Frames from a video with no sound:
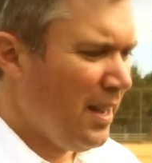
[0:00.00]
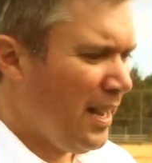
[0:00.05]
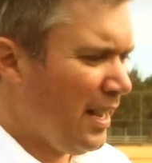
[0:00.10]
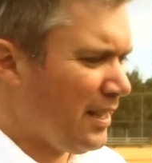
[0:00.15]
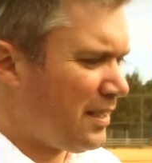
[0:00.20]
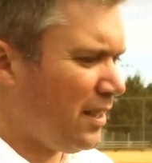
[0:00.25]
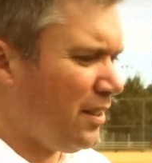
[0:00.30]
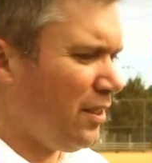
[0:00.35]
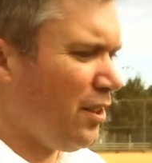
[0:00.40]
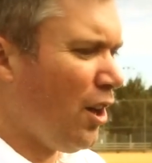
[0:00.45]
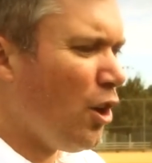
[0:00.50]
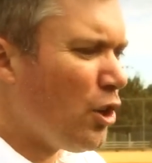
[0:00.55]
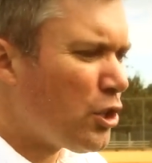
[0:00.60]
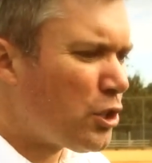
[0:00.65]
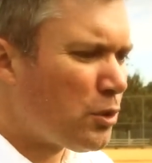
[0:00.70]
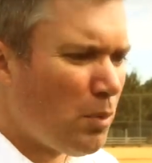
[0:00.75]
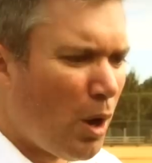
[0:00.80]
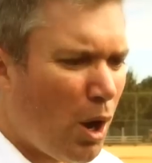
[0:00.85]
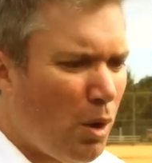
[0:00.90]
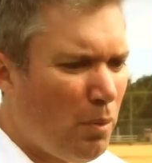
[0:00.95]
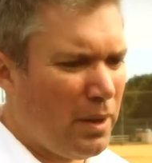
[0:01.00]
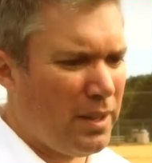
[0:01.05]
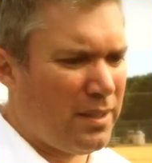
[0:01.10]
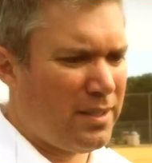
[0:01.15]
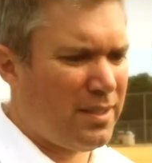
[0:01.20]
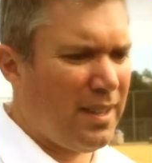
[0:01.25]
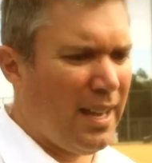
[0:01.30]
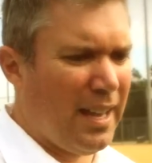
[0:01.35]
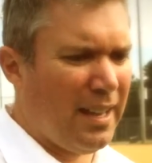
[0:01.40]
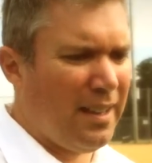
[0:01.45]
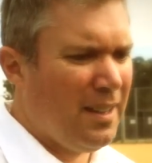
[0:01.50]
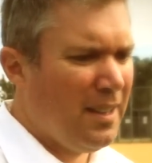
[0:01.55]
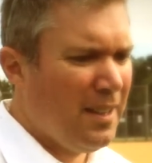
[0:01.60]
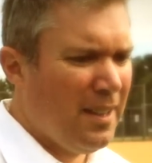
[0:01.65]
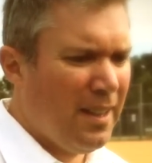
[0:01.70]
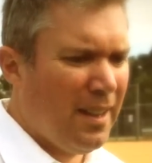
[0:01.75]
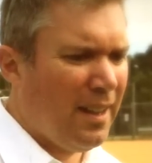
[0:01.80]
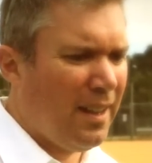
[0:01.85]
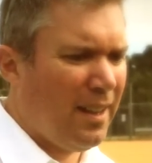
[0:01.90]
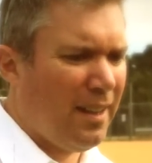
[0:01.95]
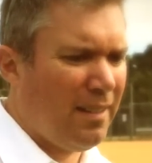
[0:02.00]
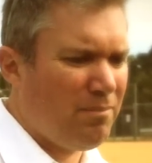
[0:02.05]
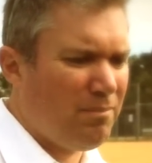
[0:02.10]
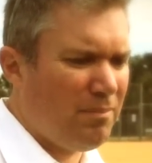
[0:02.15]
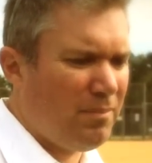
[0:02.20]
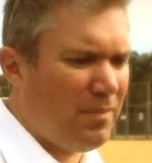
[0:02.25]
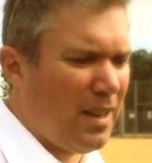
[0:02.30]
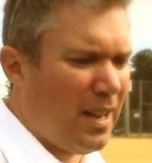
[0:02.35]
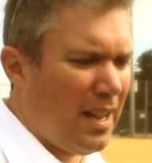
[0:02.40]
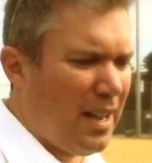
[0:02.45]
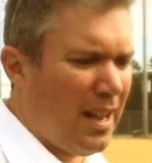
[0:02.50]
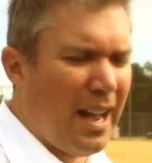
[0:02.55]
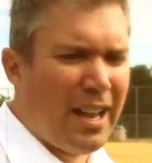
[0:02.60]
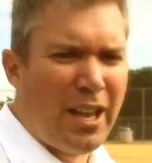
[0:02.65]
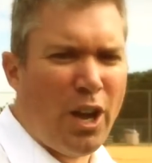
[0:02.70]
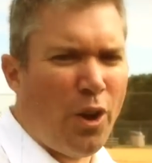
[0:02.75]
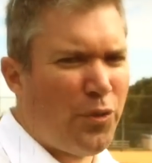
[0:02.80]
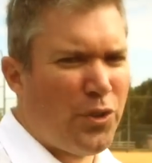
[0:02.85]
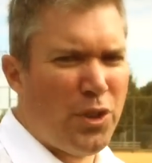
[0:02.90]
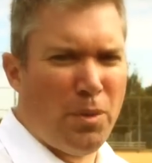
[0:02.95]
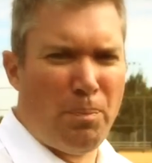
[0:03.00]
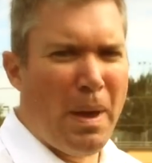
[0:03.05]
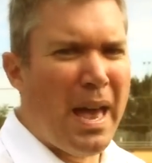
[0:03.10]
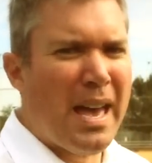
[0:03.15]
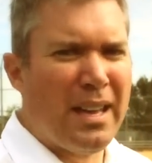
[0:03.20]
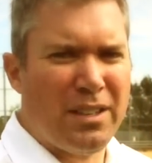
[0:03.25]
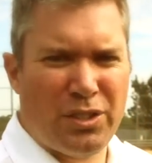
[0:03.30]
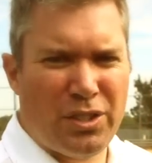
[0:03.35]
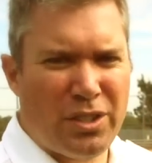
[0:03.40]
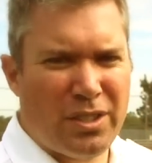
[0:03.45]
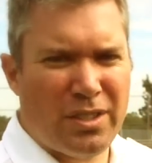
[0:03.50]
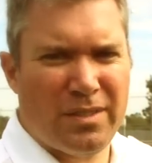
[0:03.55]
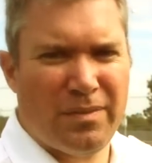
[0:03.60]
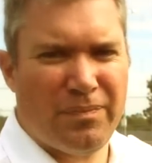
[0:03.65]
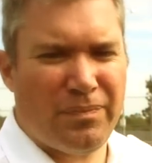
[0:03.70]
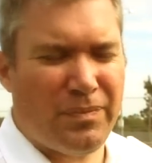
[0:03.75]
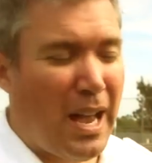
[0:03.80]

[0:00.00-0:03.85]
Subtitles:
it's in those moments that I go for the bench.